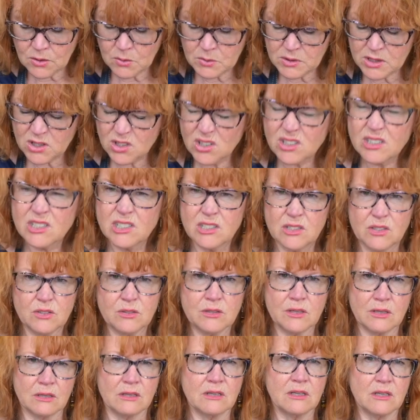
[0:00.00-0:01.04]
always good to do
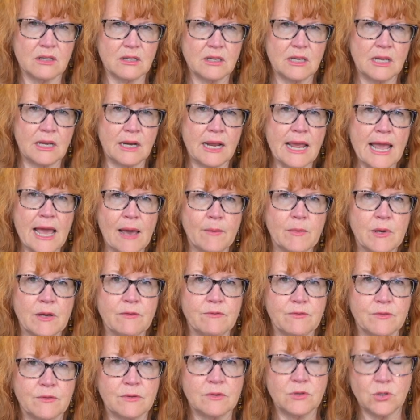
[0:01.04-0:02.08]
in the habit of
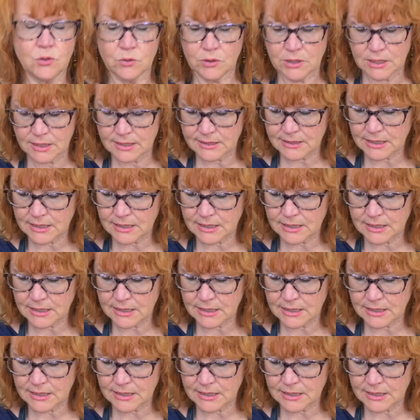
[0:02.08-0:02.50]
doing the